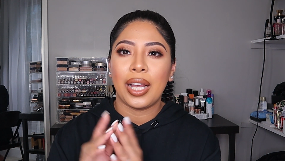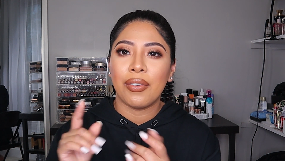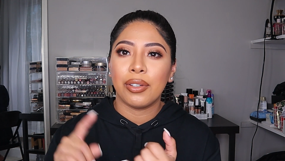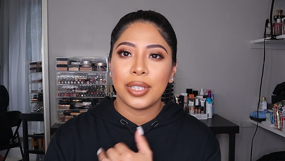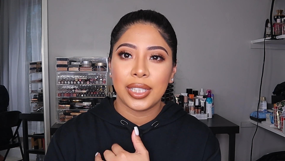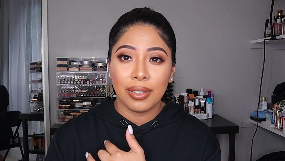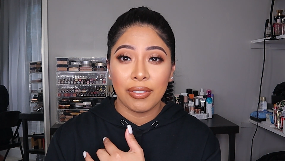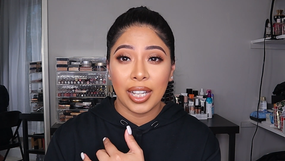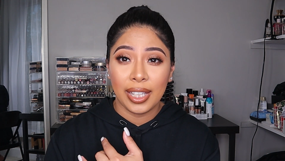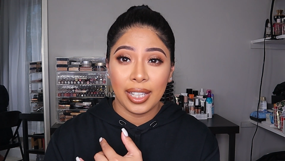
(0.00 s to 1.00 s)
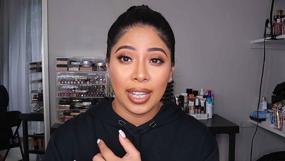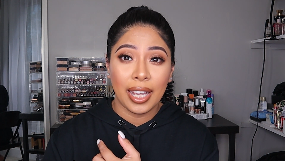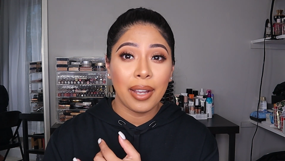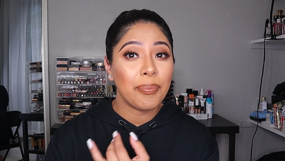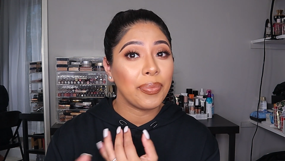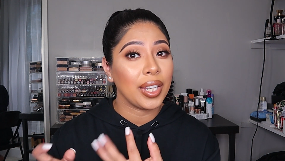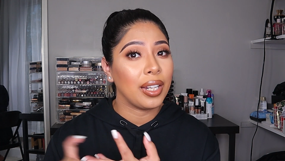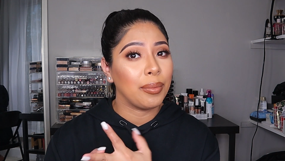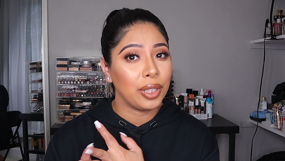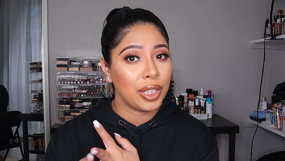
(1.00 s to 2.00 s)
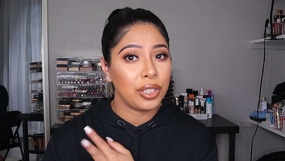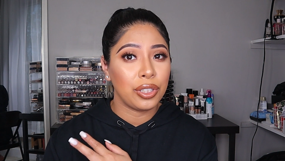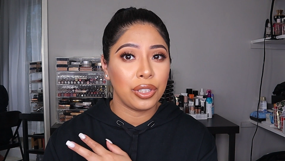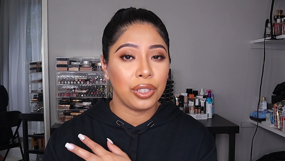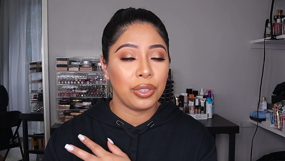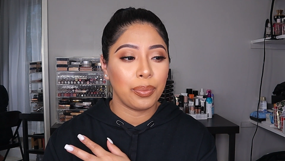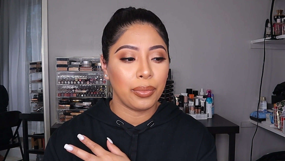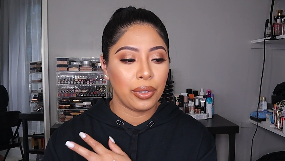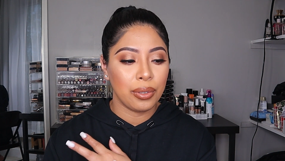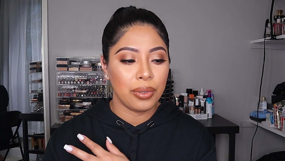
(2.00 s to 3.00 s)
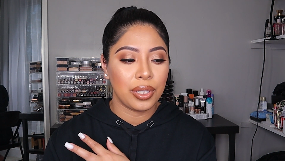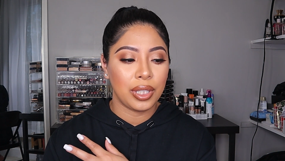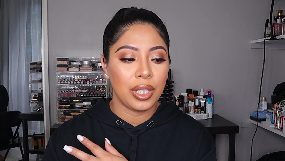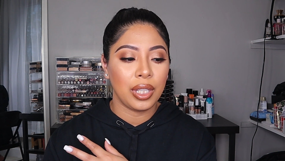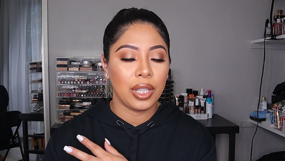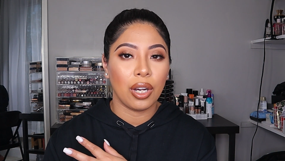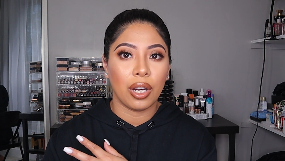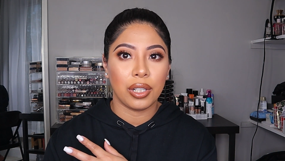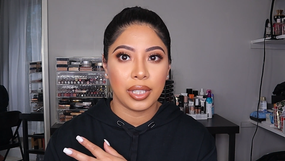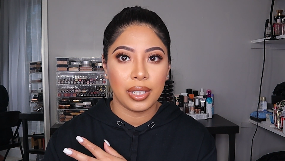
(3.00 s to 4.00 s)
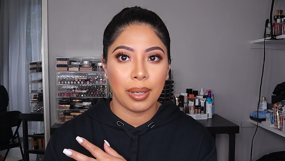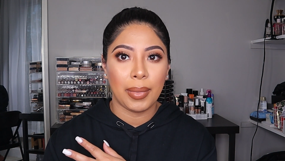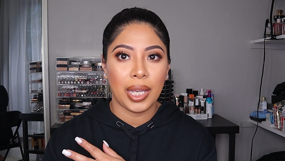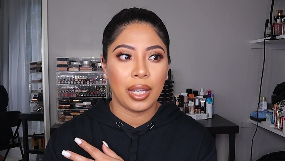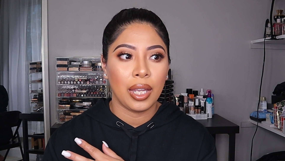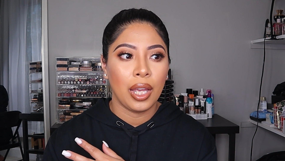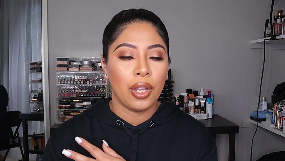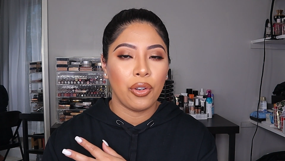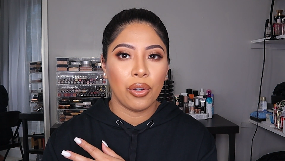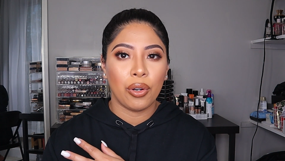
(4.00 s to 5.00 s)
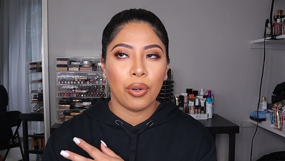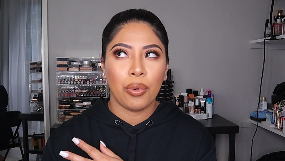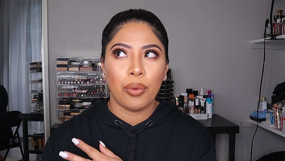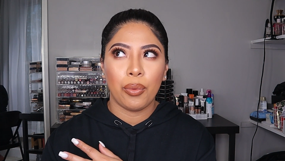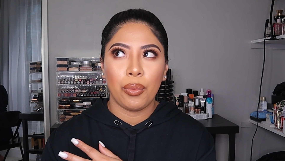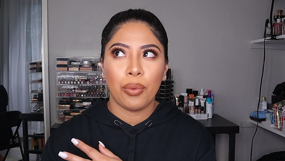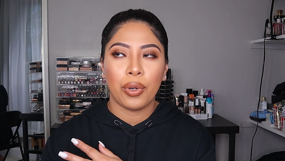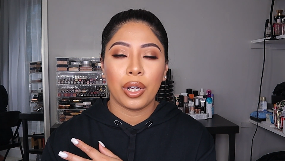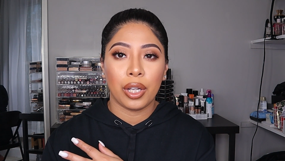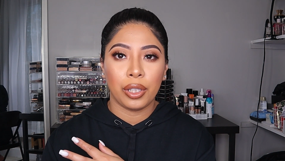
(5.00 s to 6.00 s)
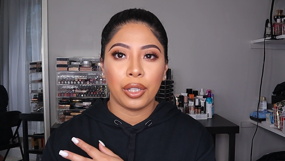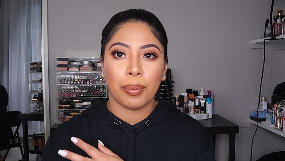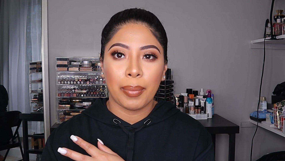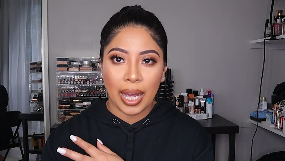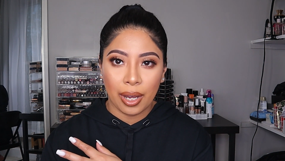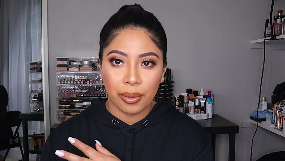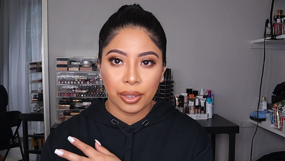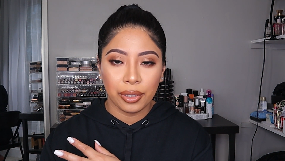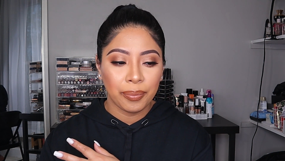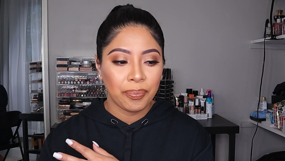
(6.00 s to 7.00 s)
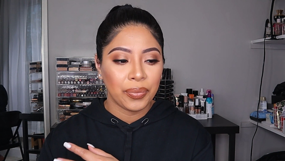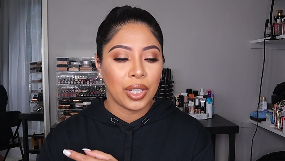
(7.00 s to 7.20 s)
I haven't received that yet, and I'm looking to use the RCMA No Color Powder,